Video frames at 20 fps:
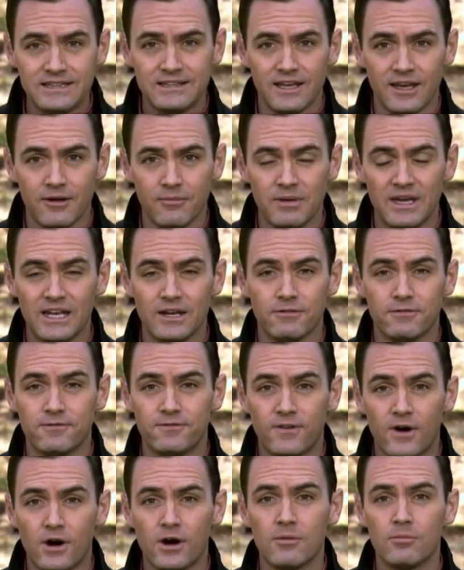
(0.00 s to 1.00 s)
them in a
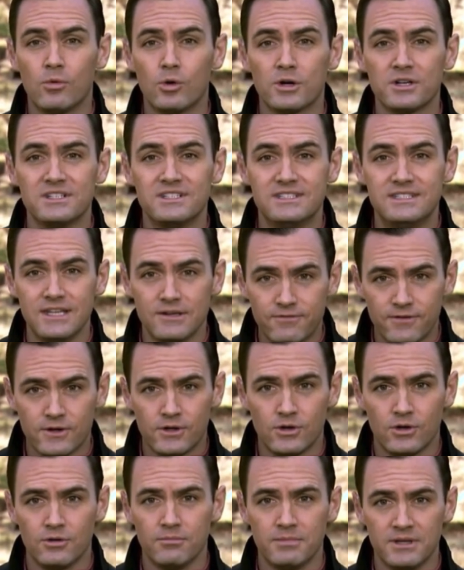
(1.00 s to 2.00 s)
far more
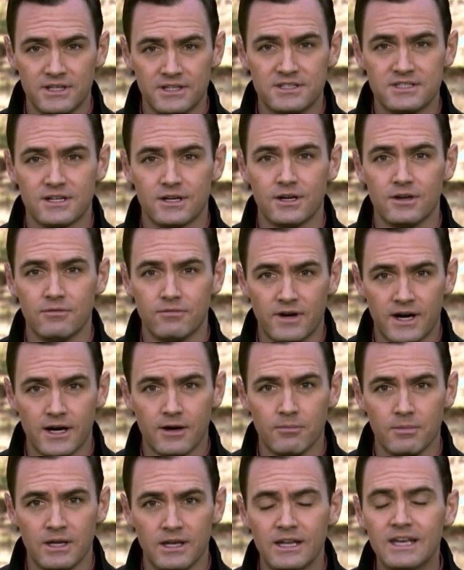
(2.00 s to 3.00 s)
difficult military
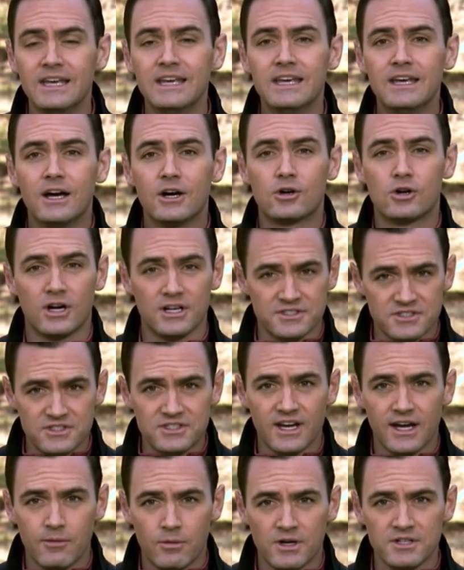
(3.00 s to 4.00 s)
environment across the
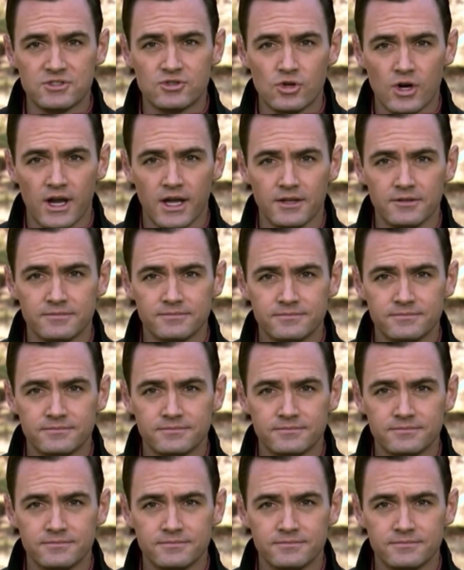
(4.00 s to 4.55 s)
Taiwan Strait.